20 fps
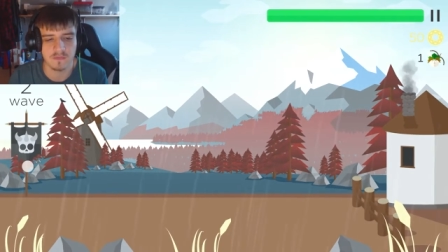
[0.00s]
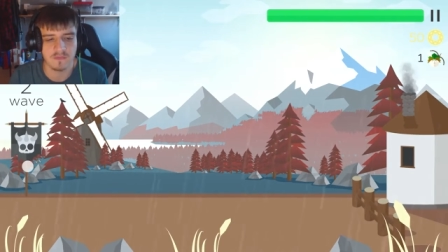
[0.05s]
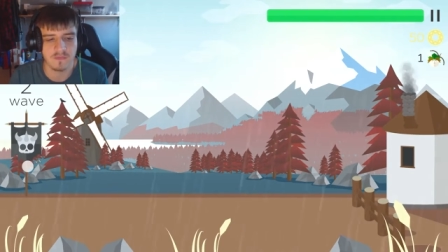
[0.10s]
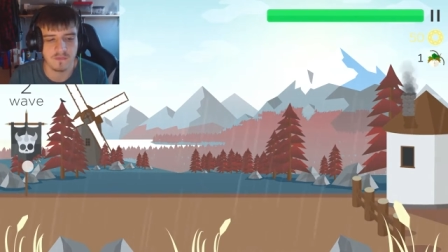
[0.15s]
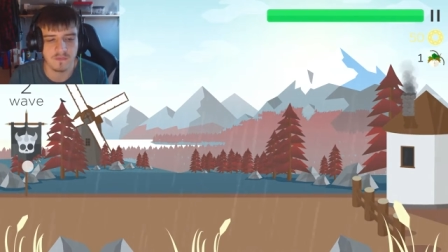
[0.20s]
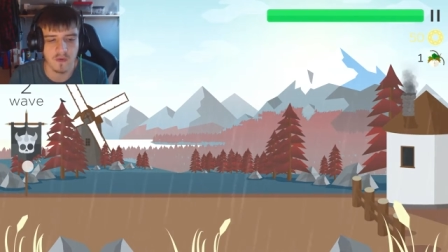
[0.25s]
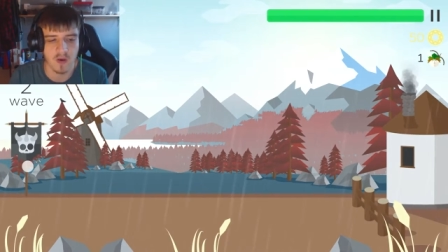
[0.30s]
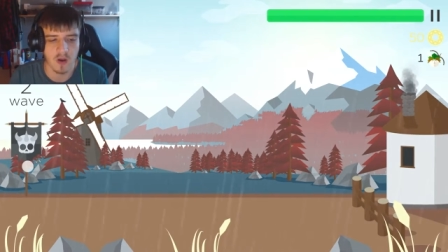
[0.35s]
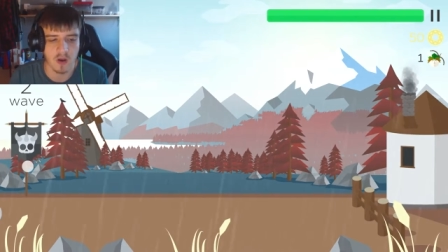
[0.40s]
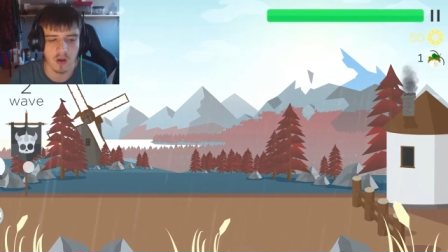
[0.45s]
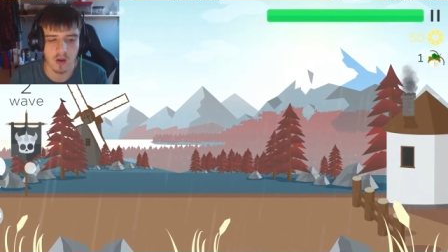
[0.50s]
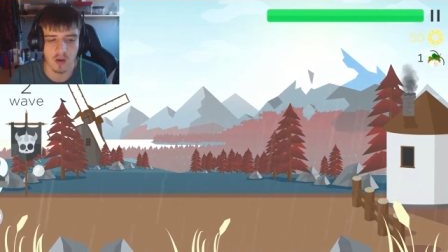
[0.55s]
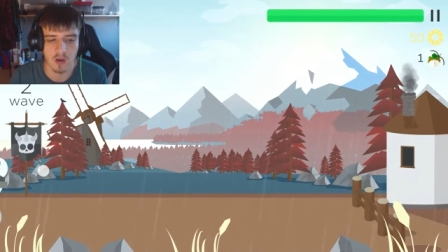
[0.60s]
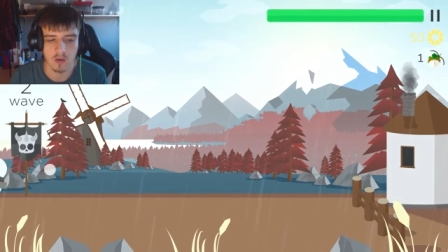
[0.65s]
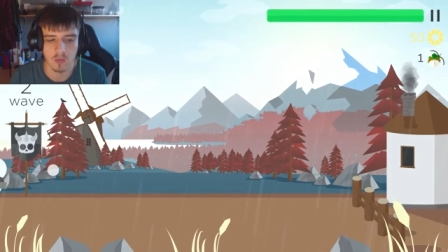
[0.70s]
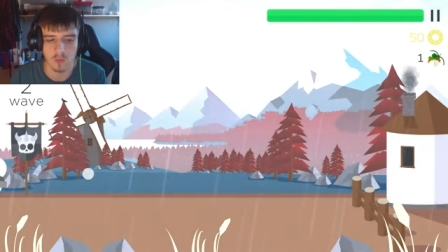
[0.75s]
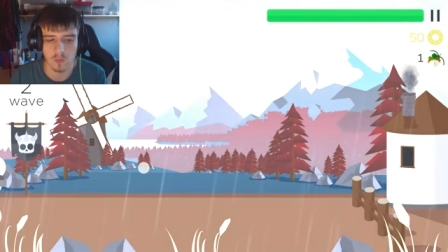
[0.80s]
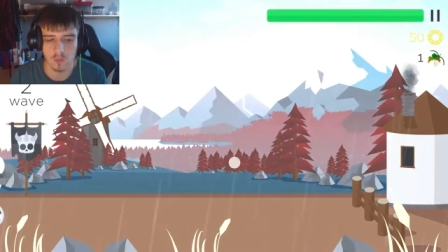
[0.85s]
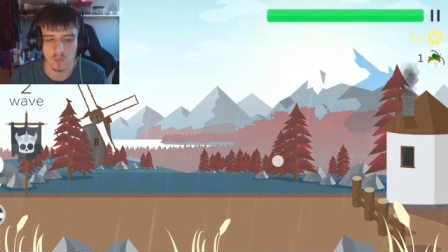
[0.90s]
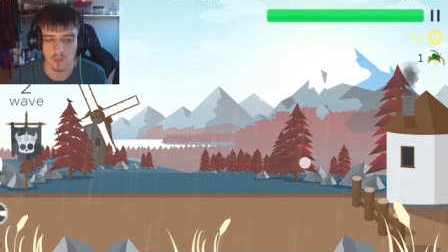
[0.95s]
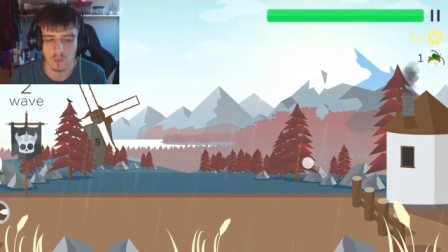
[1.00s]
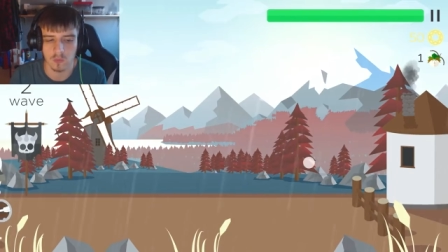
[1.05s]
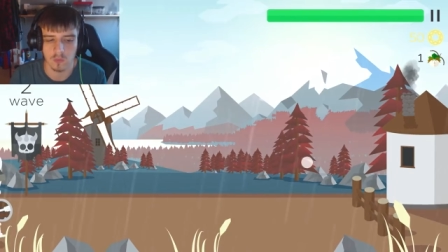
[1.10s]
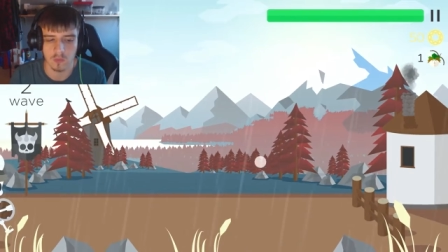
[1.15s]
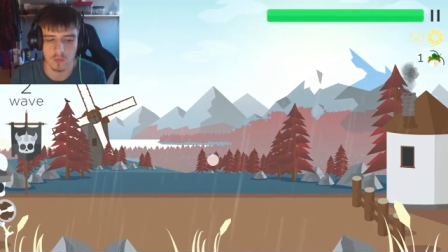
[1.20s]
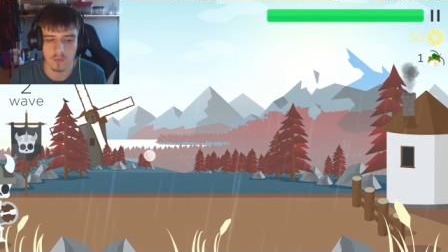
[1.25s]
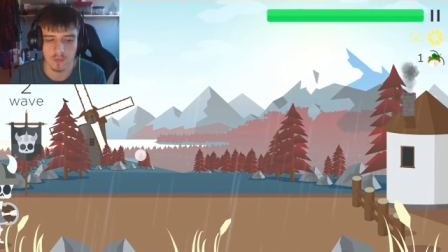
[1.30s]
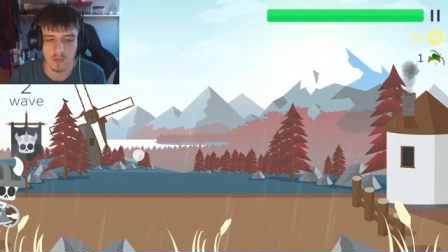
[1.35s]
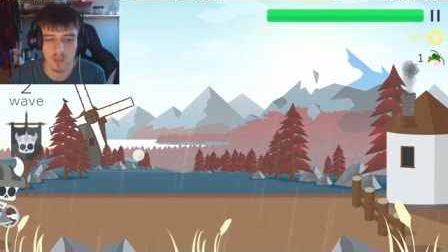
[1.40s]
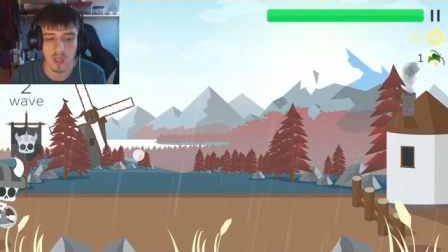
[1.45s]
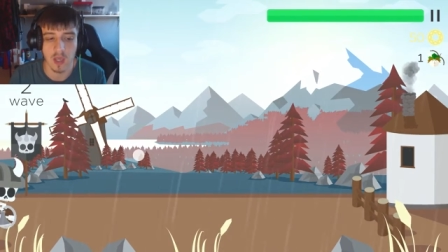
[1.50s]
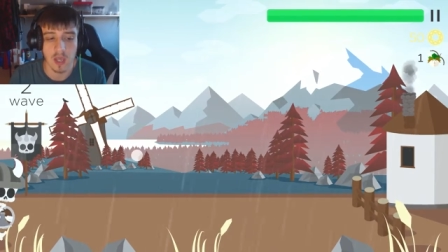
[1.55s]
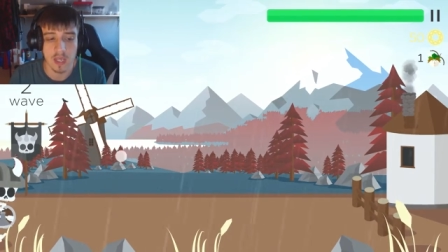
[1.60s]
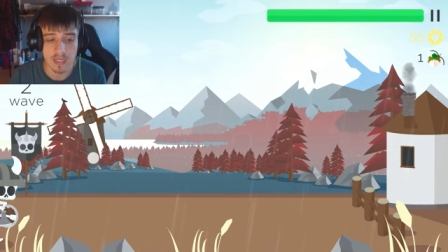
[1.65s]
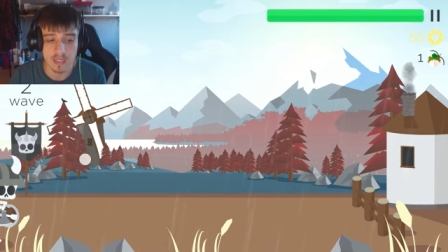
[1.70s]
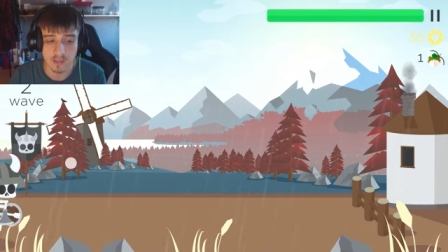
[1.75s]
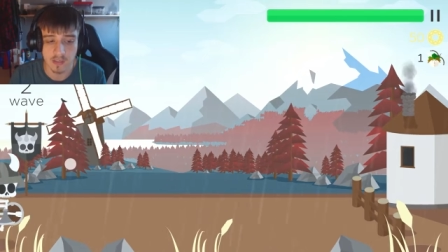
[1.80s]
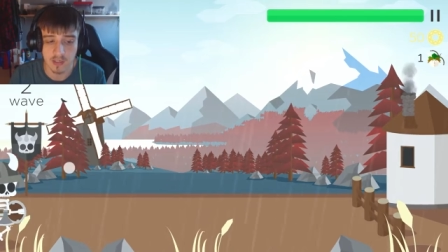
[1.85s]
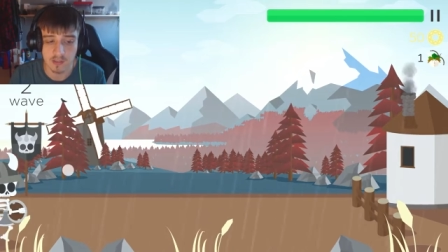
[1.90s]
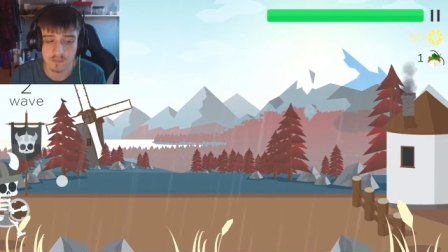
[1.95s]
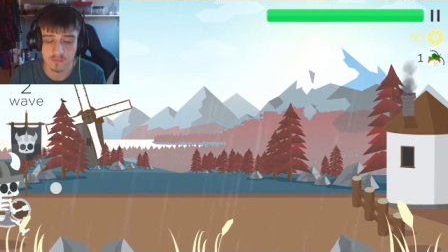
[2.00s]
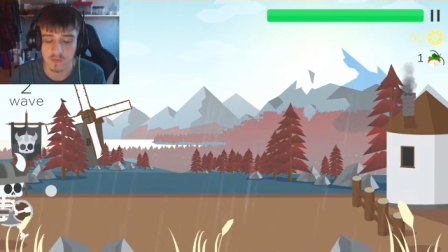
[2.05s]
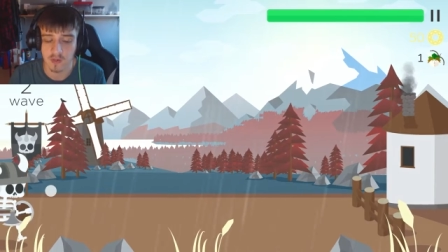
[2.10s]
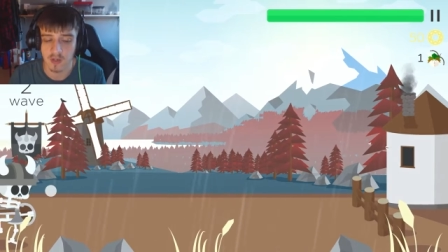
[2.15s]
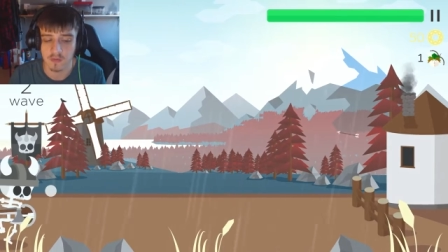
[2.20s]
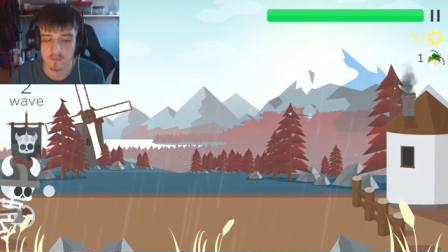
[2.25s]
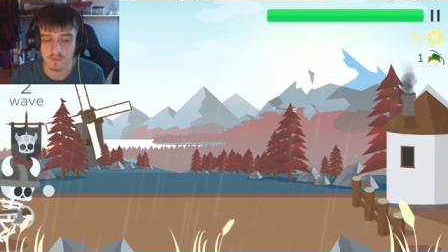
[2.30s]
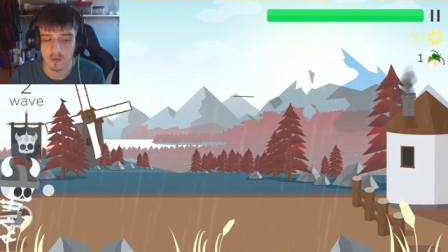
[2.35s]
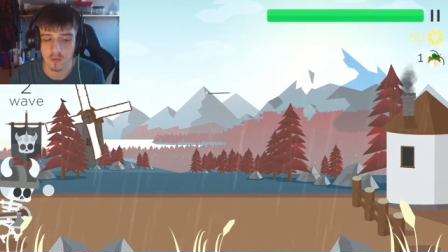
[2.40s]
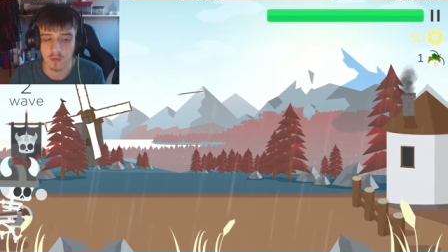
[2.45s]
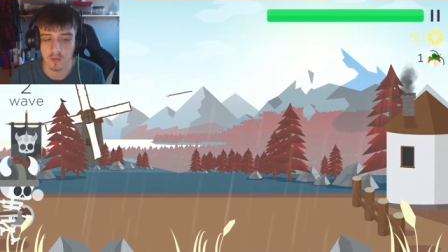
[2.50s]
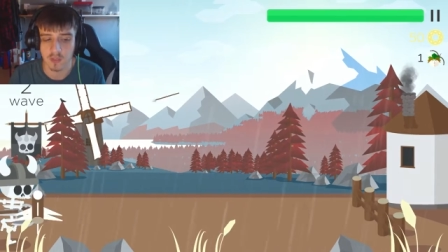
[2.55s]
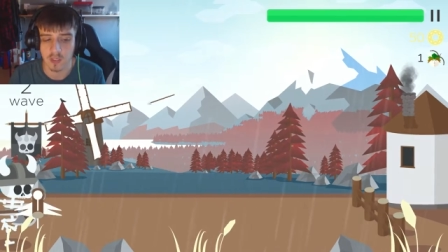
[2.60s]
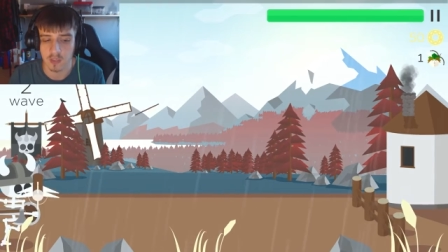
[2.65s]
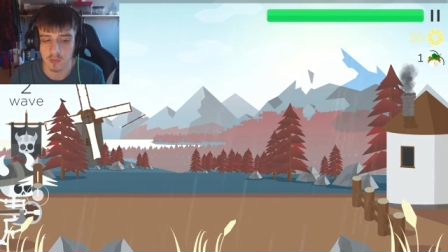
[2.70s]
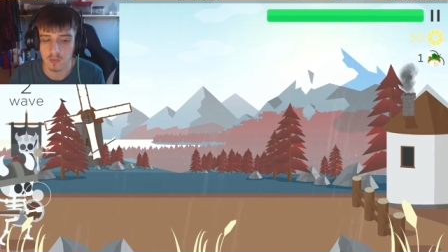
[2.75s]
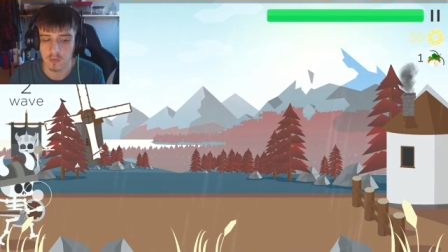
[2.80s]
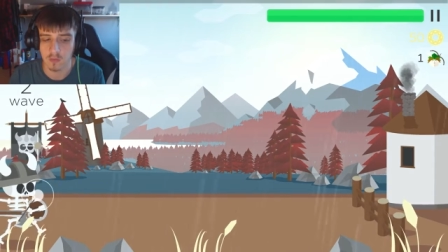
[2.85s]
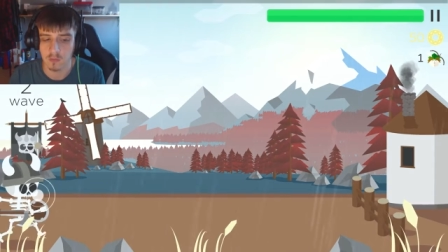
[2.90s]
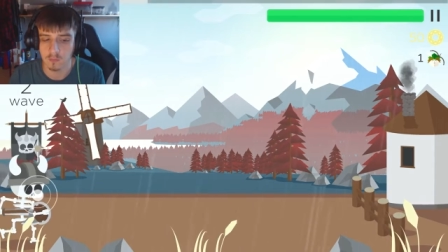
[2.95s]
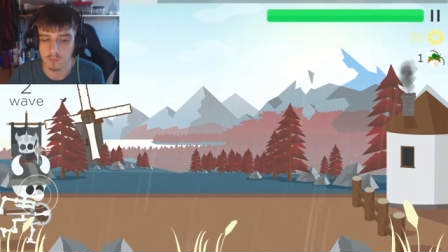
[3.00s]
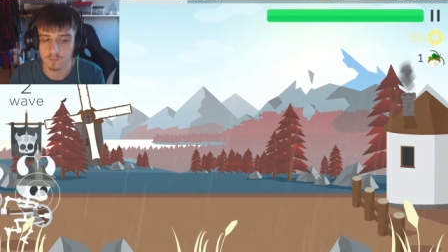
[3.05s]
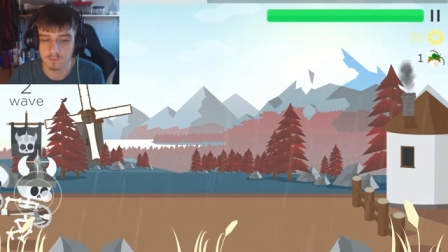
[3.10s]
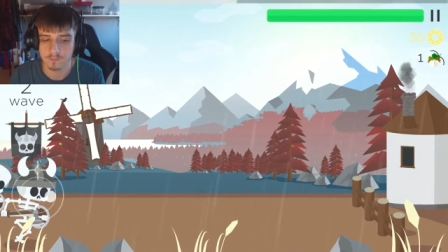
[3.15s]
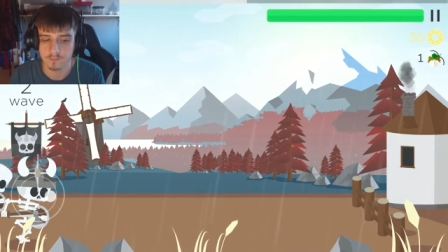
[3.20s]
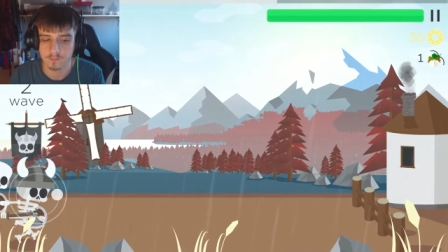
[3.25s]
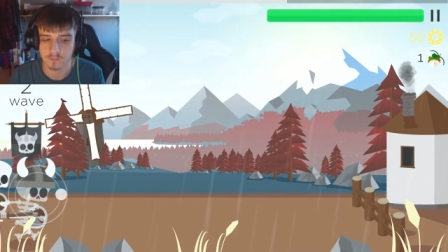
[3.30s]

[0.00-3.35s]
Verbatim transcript: far. He does fire far. Okay, cool.